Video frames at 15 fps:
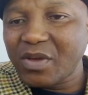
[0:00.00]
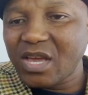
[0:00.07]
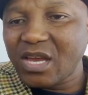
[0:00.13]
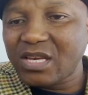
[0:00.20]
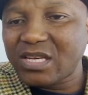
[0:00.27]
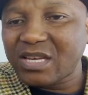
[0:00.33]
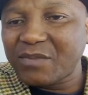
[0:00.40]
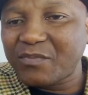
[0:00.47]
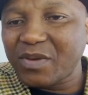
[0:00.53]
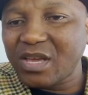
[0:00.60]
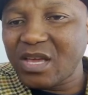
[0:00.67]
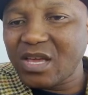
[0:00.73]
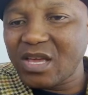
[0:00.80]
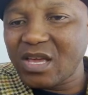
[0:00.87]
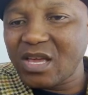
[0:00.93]
P
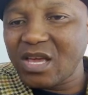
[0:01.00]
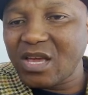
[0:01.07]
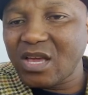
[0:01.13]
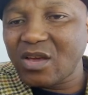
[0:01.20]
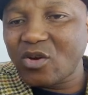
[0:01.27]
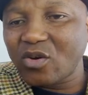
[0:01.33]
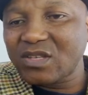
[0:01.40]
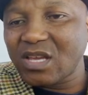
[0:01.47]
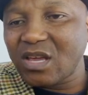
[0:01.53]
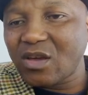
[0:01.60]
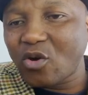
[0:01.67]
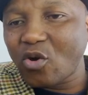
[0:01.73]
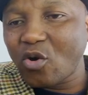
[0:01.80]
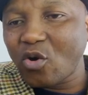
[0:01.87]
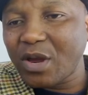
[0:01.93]
dp is
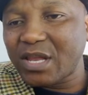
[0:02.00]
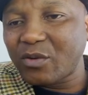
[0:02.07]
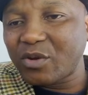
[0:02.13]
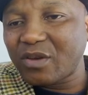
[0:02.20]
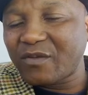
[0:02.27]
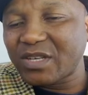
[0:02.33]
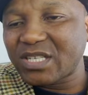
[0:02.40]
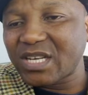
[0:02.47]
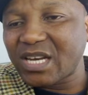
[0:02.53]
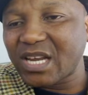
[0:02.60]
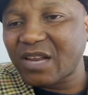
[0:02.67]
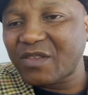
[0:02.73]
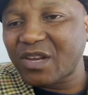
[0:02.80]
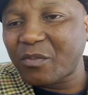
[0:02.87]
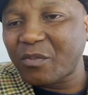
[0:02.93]
equal, and then when you differentiate
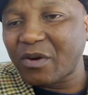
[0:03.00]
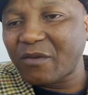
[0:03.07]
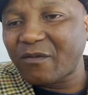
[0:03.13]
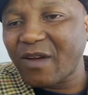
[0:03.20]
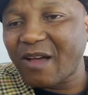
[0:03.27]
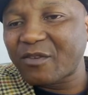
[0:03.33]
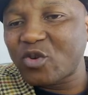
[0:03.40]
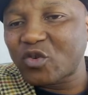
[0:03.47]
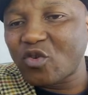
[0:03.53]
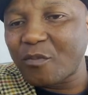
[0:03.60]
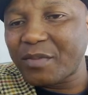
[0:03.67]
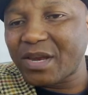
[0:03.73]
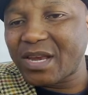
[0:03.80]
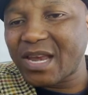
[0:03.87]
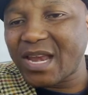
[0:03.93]
negative 3.5, q is
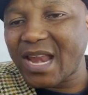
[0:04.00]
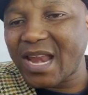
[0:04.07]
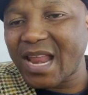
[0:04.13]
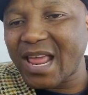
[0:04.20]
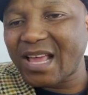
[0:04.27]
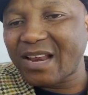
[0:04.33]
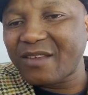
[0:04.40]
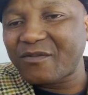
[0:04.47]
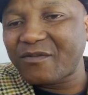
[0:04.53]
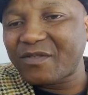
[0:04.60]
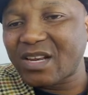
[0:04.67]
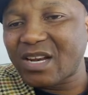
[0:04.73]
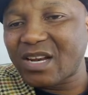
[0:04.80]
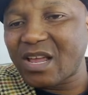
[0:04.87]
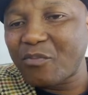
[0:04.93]
going to be negative
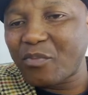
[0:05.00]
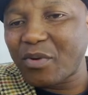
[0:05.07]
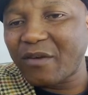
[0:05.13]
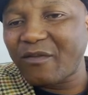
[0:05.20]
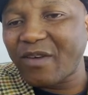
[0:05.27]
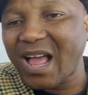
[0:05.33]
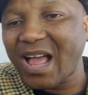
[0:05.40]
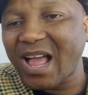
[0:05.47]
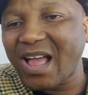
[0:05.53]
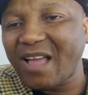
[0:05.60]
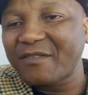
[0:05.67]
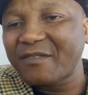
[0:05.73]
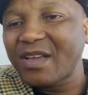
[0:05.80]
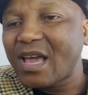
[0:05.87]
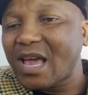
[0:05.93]
3.5,
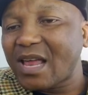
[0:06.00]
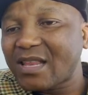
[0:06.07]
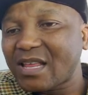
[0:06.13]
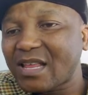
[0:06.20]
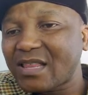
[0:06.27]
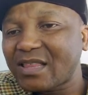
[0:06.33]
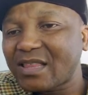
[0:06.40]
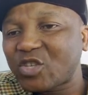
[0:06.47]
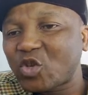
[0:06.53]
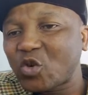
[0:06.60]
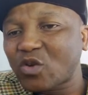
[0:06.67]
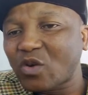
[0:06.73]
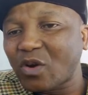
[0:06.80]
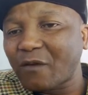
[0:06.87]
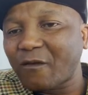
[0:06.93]
and then this
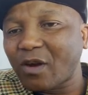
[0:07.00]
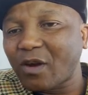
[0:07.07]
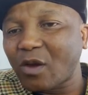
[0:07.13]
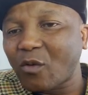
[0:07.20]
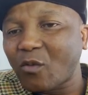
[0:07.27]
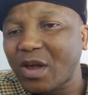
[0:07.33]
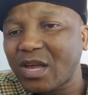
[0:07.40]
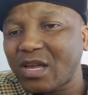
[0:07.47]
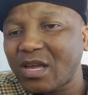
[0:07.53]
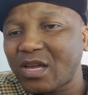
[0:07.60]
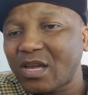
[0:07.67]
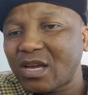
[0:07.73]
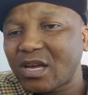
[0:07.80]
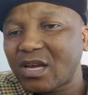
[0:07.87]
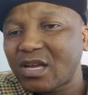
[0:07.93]
q is going to fall away,
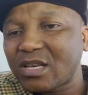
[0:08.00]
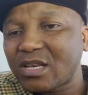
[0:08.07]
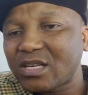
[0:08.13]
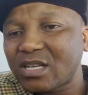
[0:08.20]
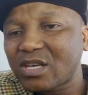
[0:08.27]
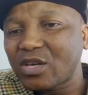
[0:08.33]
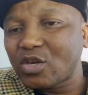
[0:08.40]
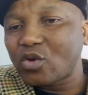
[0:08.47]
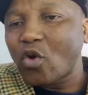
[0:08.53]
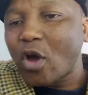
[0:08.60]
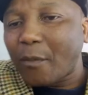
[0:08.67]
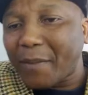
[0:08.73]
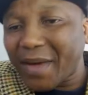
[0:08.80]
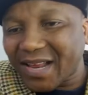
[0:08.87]
dq.